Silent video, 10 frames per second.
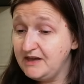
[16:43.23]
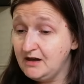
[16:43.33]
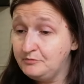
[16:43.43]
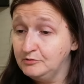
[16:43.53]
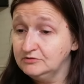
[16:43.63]

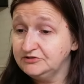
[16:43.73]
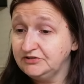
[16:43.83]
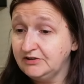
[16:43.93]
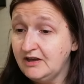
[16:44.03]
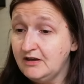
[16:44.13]

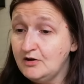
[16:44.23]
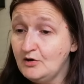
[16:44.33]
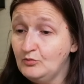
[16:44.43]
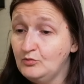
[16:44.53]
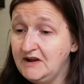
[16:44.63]
Hippos
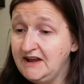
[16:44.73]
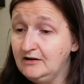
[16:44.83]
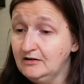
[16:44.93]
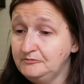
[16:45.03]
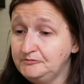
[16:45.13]

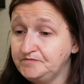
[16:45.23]
were